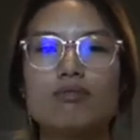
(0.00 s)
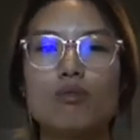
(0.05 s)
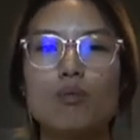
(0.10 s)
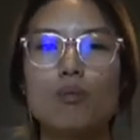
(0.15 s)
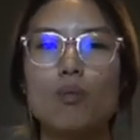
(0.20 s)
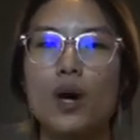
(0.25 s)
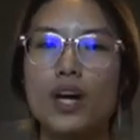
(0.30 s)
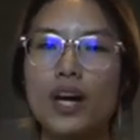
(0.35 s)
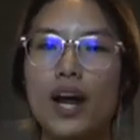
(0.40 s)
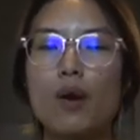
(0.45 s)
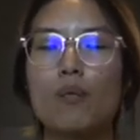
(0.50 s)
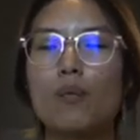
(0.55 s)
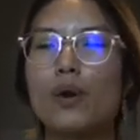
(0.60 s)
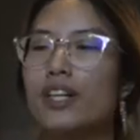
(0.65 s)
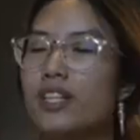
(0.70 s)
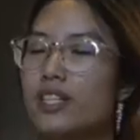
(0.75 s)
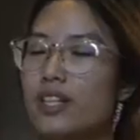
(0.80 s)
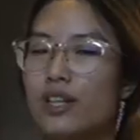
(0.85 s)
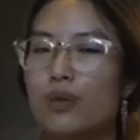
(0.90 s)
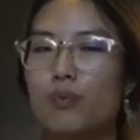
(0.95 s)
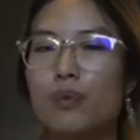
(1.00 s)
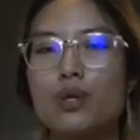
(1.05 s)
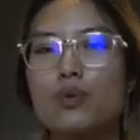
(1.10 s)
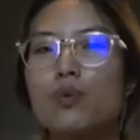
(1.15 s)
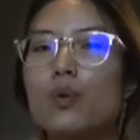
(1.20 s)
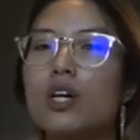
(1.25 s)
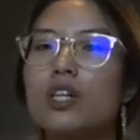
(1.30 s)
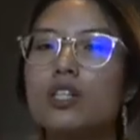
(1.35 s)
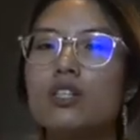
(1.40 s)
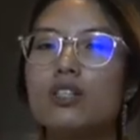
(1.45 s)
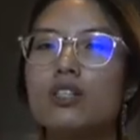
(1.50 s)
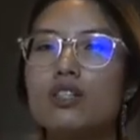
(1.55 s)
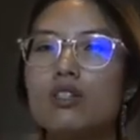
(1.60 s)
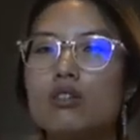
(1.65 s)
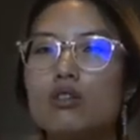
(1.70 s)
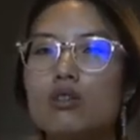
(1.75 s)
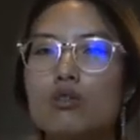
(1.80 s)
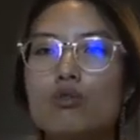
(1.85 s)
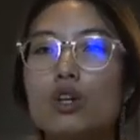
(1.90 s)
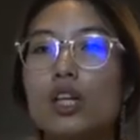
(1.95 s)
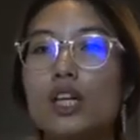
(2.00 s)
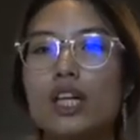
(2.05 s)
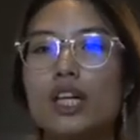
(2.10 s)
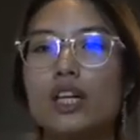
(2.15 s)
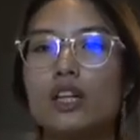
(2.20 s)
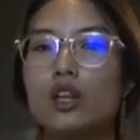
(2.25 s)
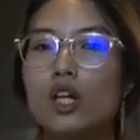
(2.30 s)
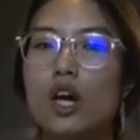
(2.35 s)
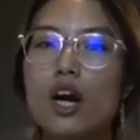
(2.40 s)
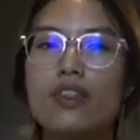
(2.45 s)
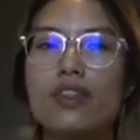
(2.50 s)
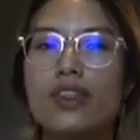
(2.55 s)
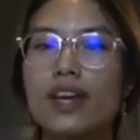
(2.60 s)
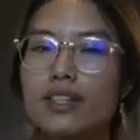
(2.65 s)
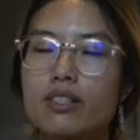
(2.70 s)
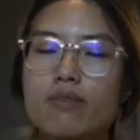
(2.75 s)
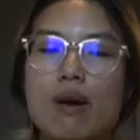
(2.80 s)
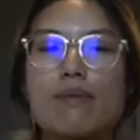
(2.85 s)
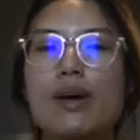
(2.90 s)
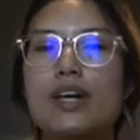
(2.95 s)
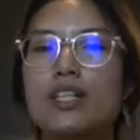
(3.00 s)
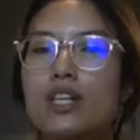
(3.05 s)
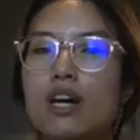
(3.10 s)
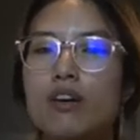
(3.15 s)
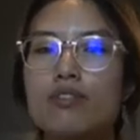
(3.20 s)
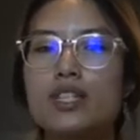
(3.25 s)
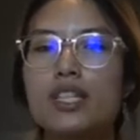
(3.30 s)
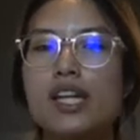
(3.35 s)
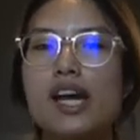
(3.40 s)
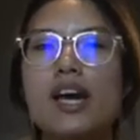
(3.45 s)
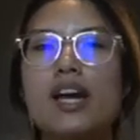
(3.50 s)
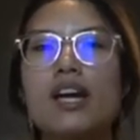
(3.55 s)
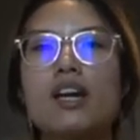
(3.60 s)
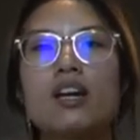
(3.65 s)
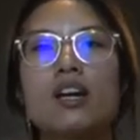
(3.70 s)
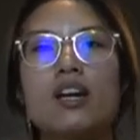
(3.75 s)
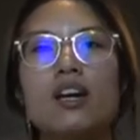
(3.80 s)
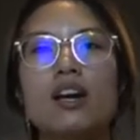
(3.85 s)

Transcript: What I wanted, which was to really learn things about myself today,